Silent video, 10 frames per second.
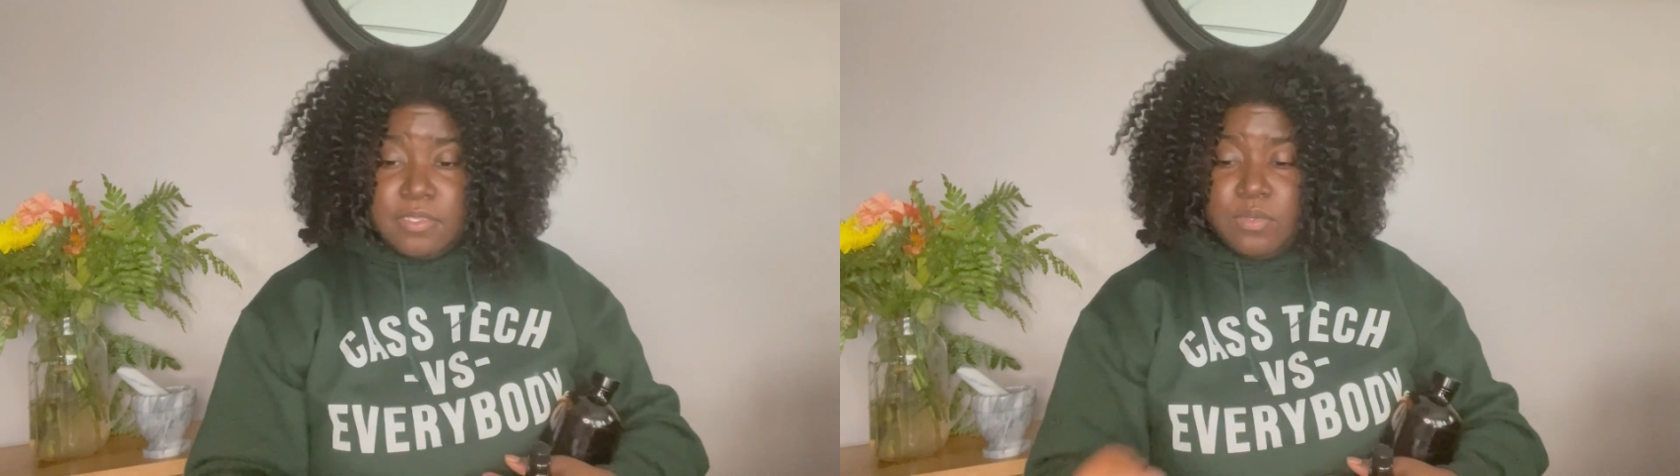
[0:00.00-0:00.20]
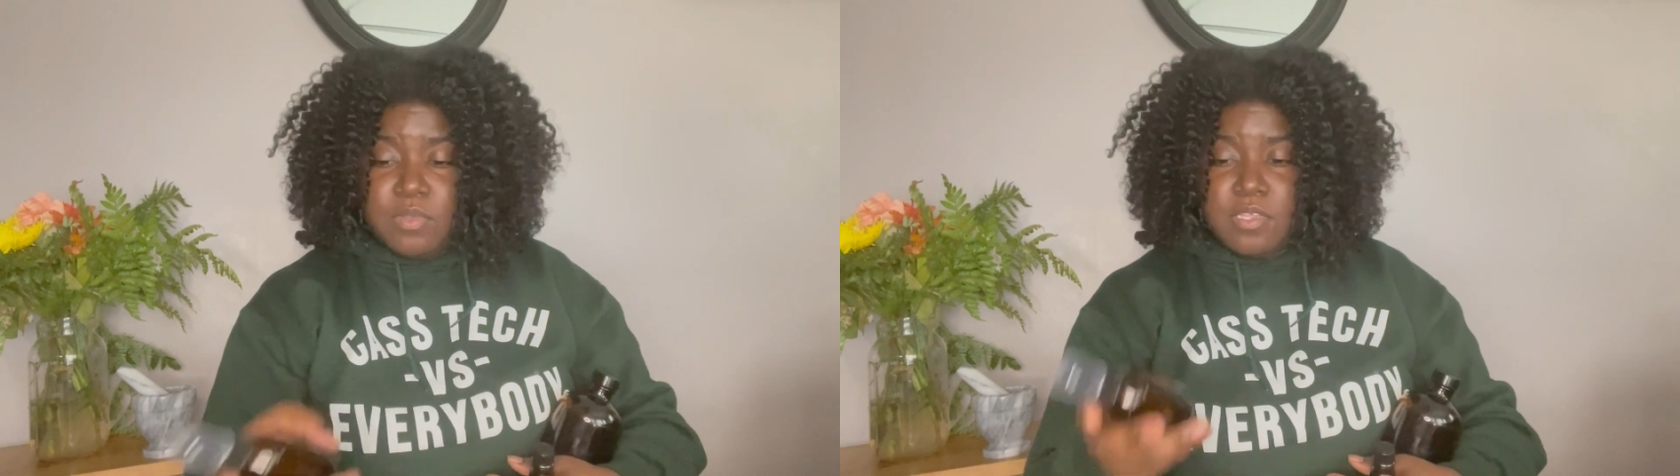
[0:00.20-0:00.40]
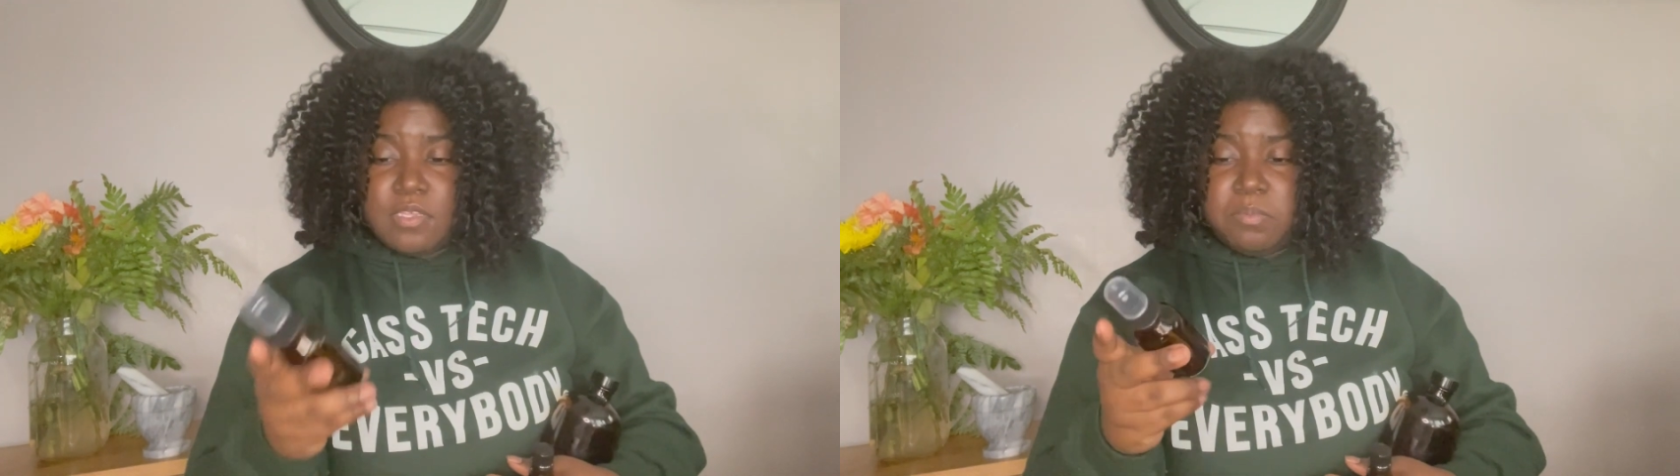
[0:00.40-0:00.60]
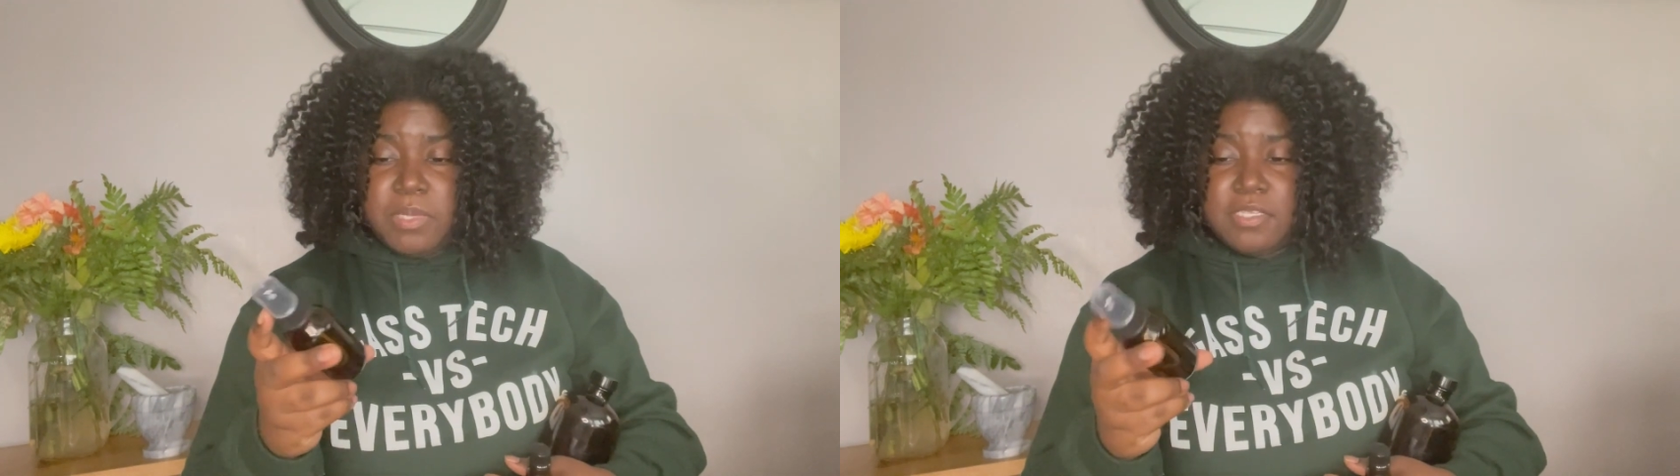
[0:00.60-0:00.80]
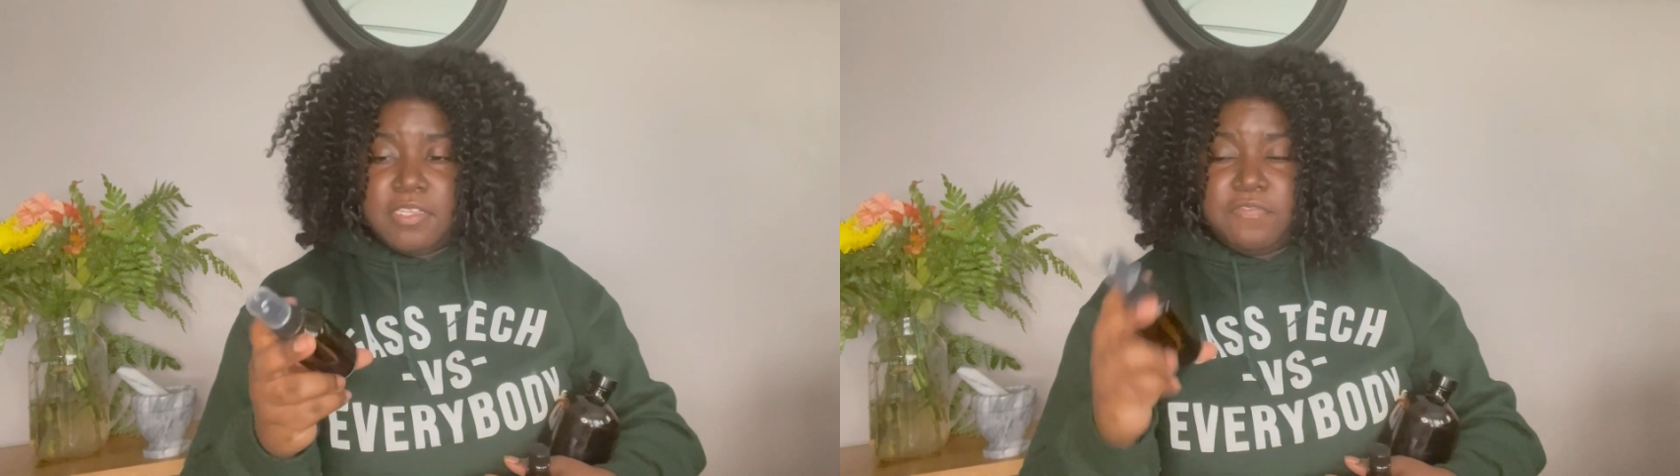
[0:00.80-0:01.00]
So it's just
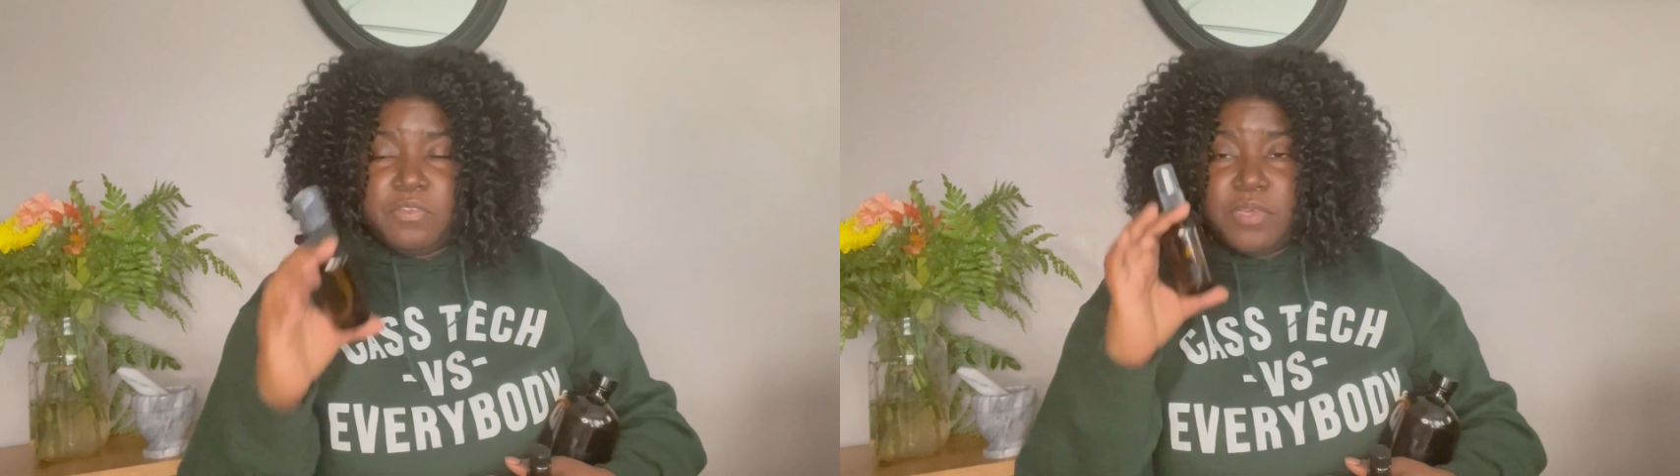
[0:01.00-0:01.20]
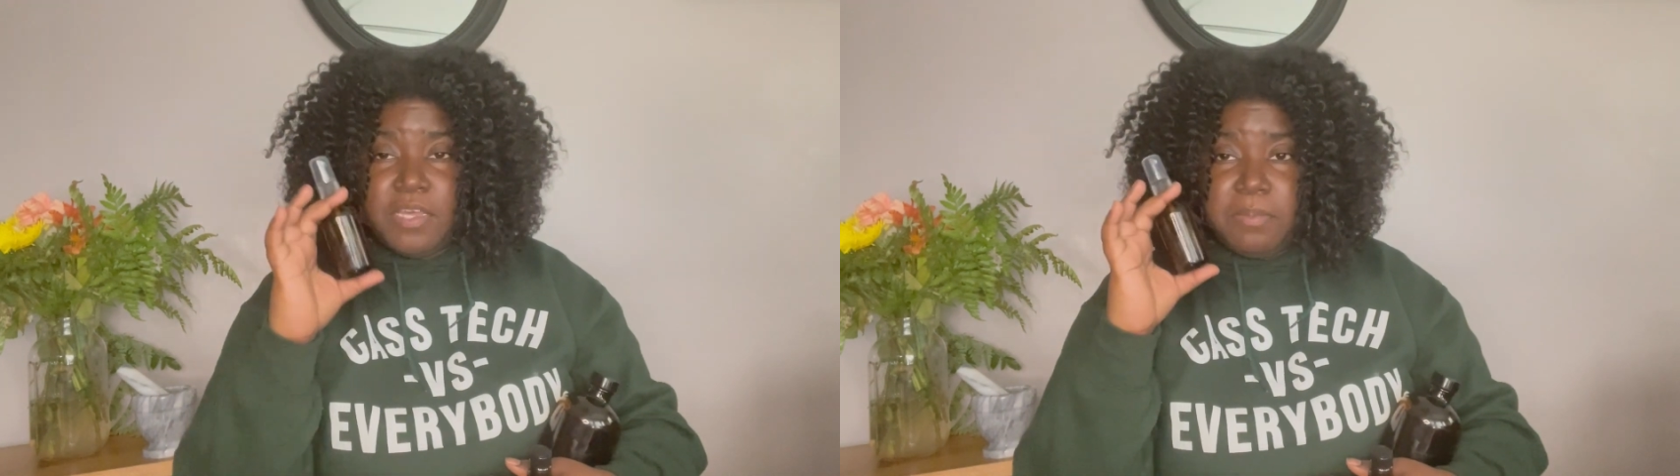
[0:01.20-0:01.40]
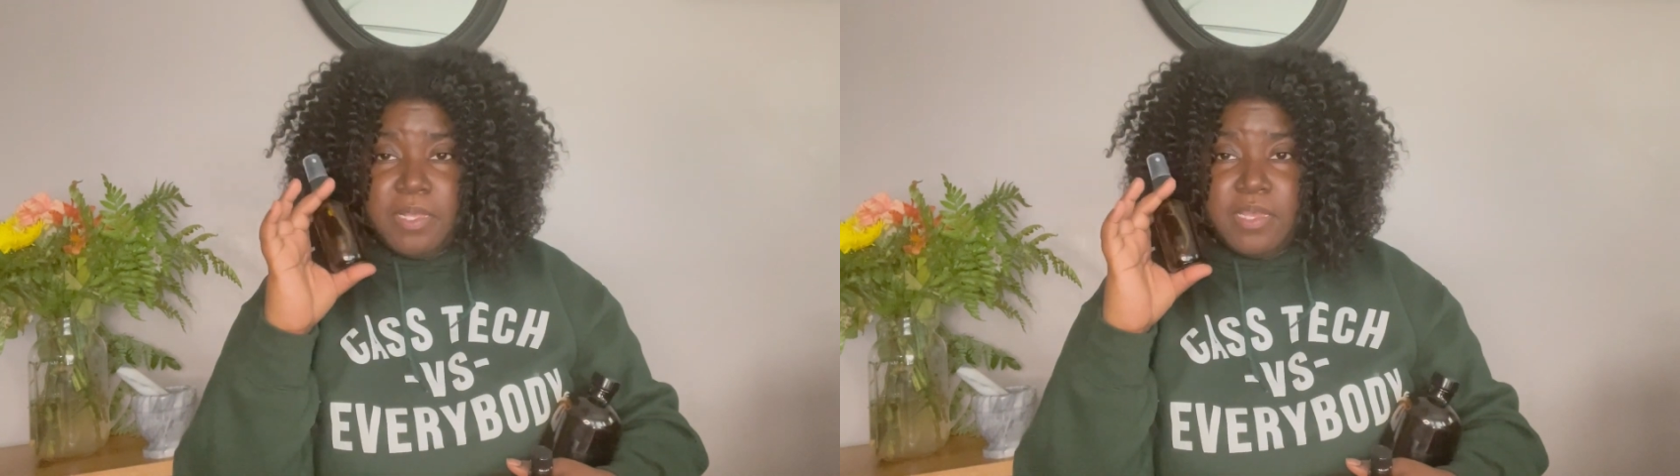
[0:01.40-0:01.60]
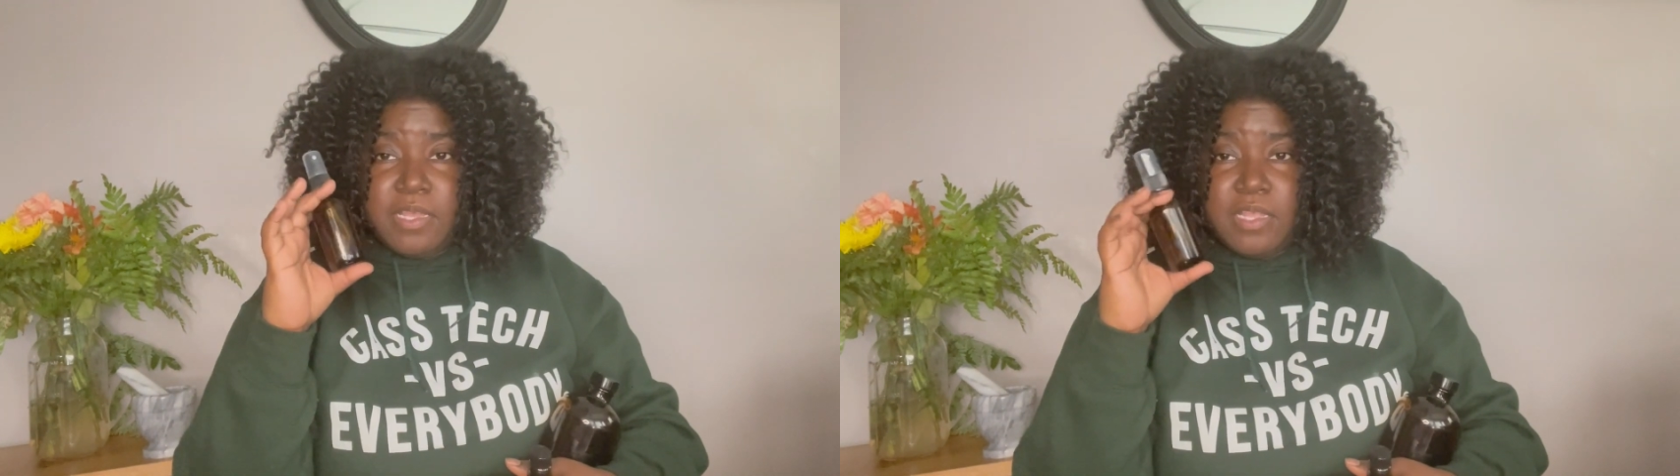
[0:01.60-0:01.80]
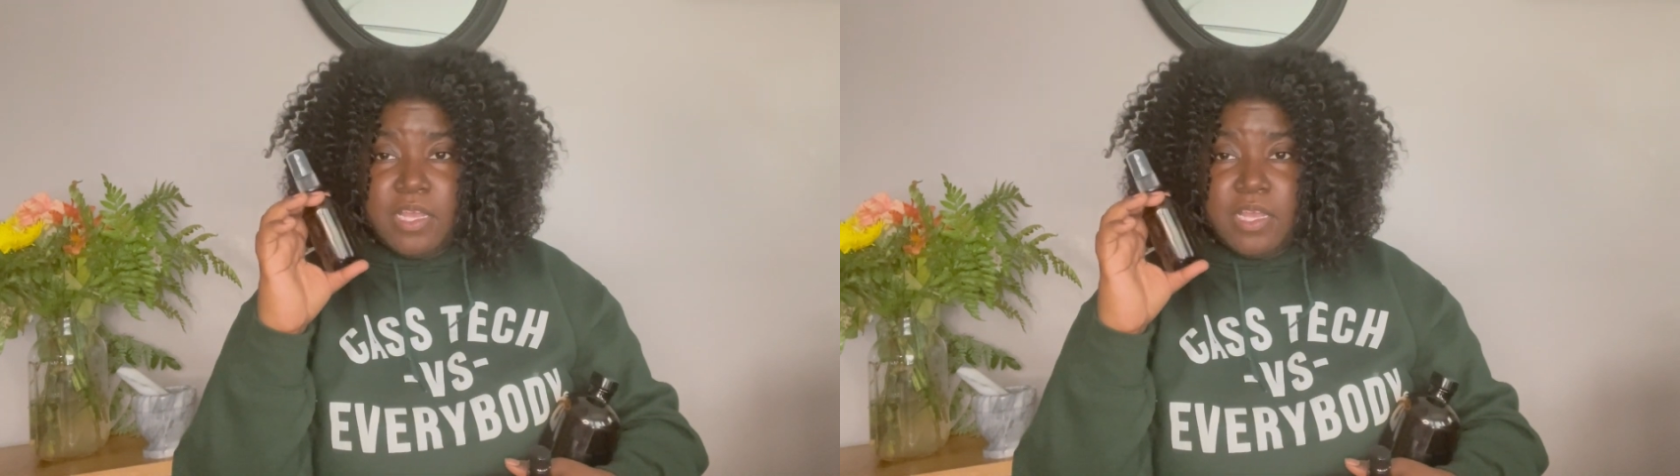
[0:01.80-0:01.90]
best if you keep it in